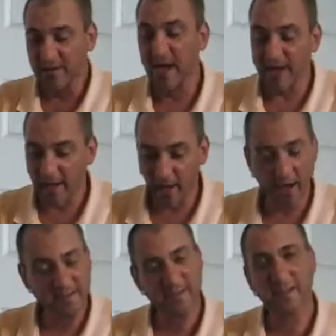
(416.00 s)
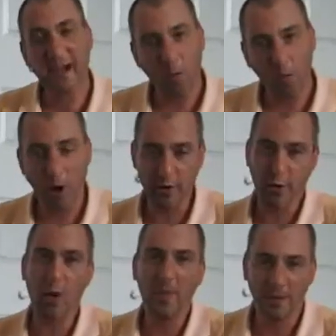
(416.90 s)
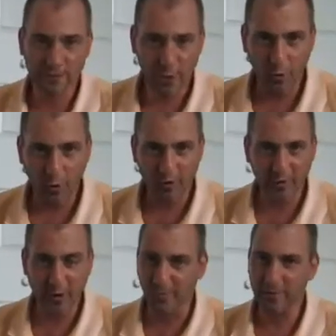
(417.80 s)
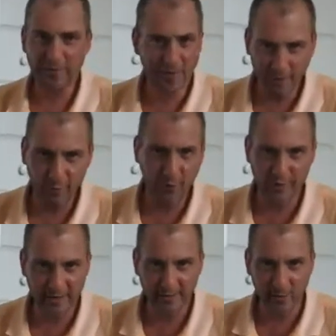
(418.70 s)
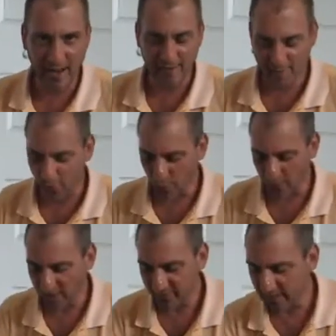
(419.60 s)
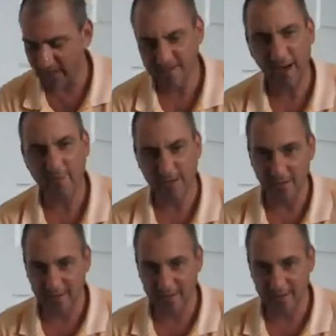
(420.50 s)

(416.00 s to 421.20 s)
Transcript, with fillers: now you got ice, then you got water, and it all melts all over the carpet, and you never really get the wax cold enough, and 9 times out of